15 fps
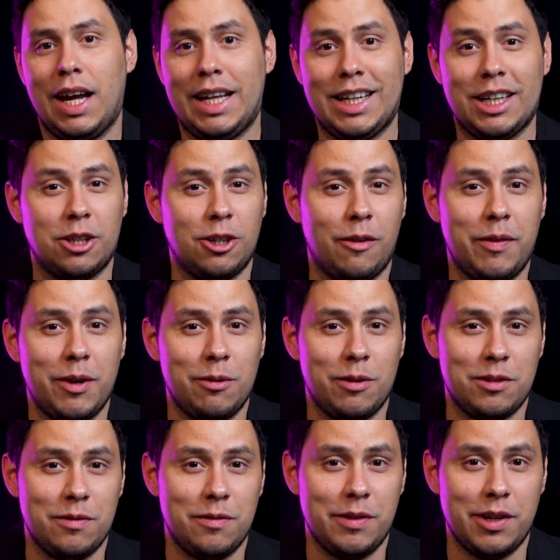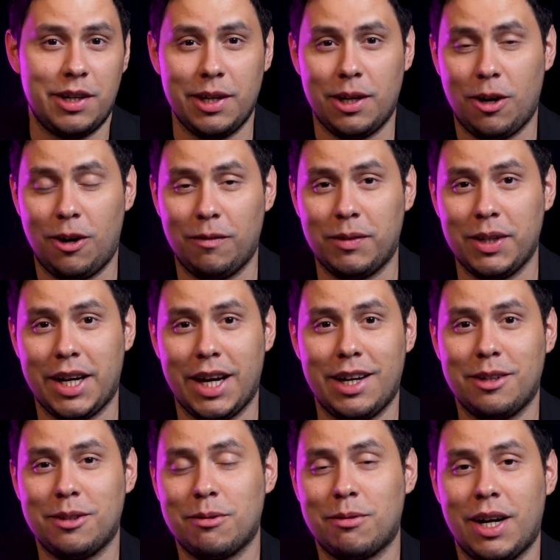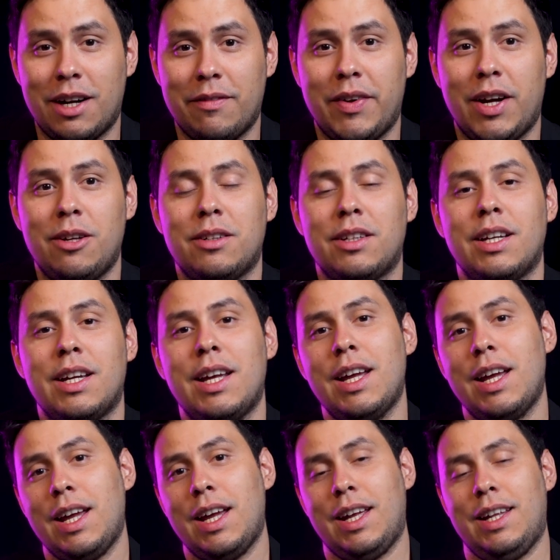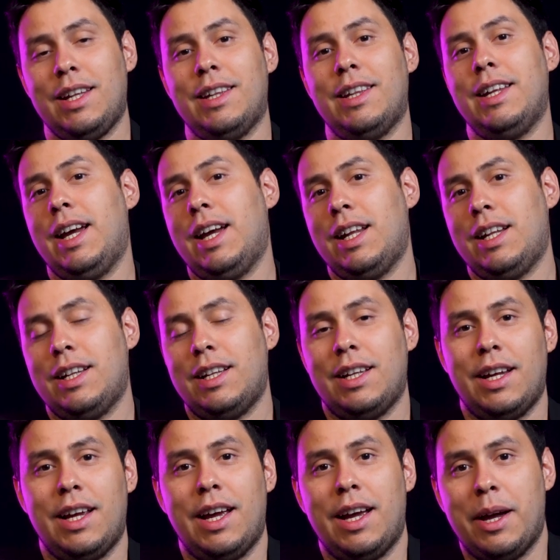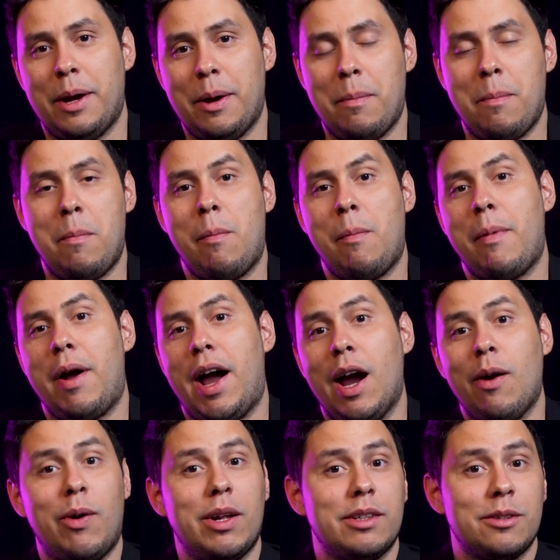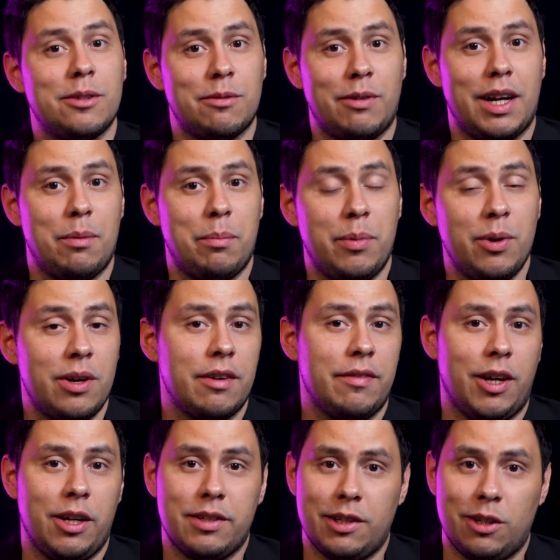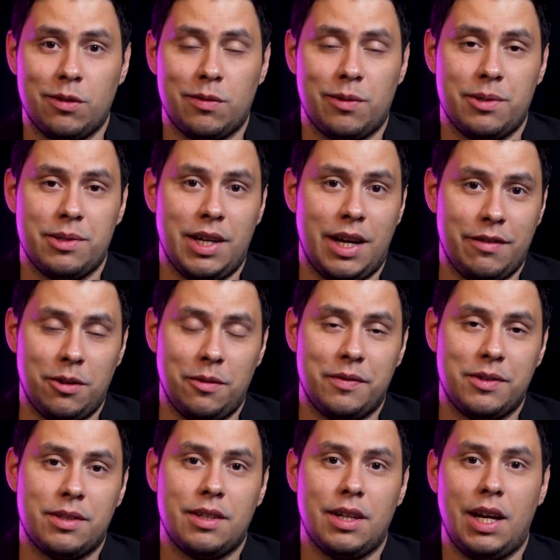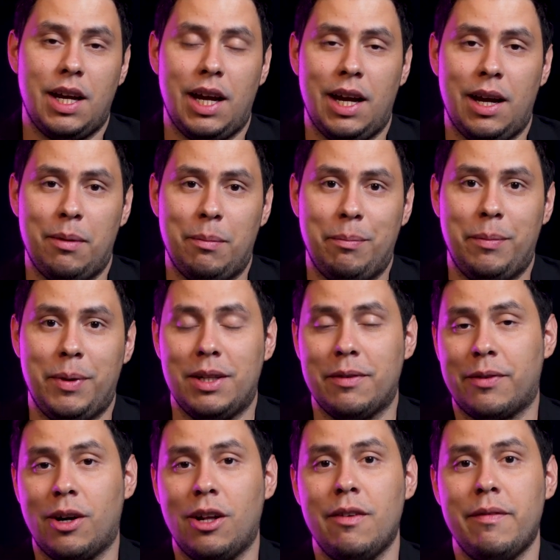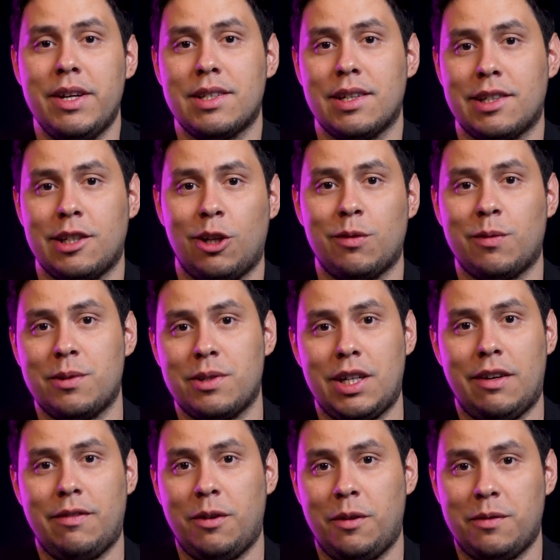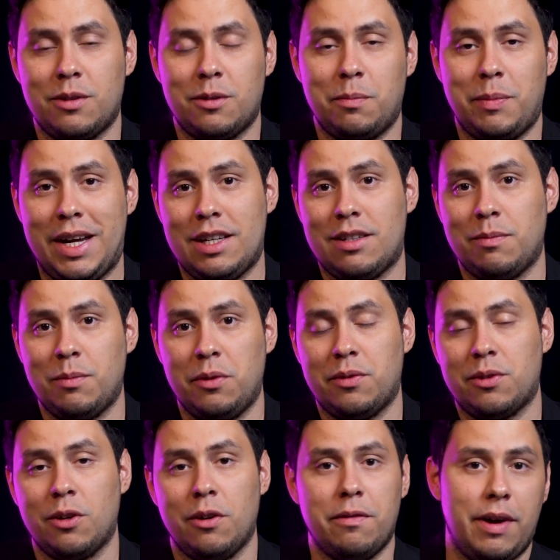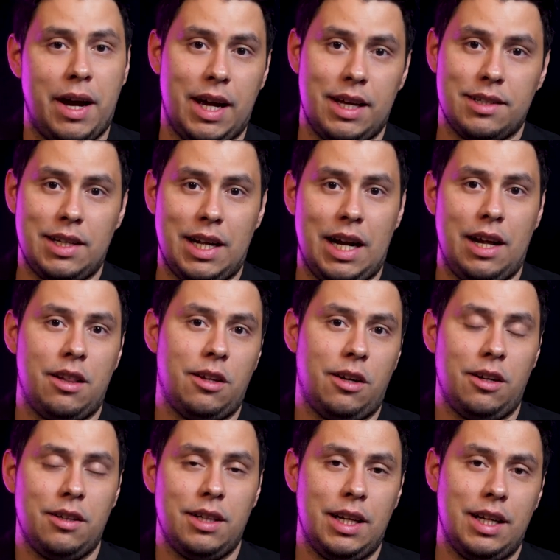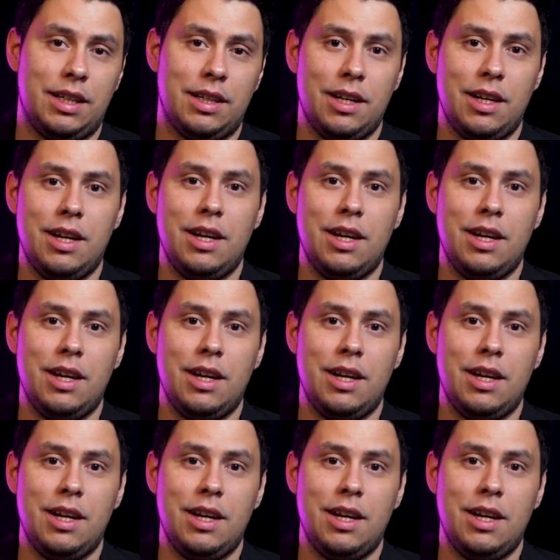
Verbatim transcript: and the topic was very complicated to write about. Then um, I wanted to write a book about Salesforce DevOps, um, but the problem is the Salesforce DevOps space moves so fast that I thought that